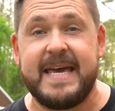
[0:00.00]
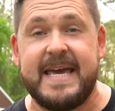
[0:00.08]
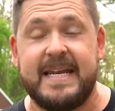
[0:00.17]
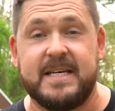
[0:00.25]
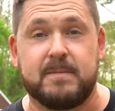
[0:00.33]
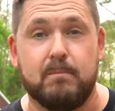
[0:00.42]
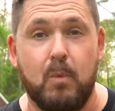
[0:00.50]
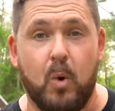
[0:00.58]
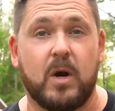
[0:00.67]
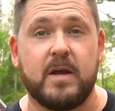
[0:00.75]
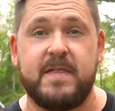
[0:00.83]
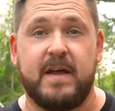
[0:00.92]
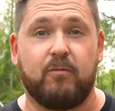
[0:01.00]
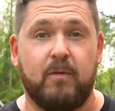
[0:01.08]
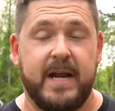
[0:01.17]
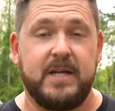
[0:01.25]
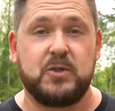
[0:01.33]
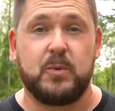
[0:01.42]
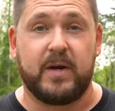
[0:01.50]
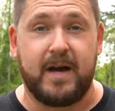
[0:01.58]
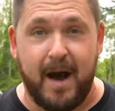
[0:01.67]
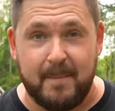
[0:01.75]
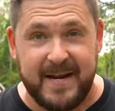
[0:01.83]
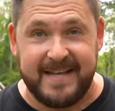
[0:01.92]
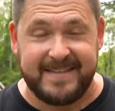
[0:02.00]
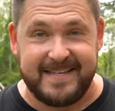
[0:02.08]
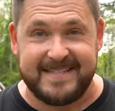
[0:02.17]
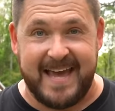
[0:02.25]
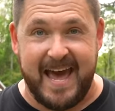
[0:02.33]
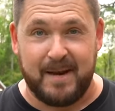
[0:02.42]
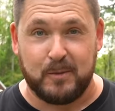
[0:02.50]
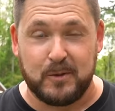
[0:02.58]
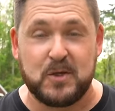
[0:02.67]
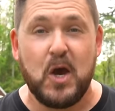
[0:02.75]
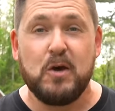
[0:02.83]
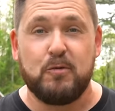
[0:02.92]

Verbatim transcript: It is more than ready to accommodate these animals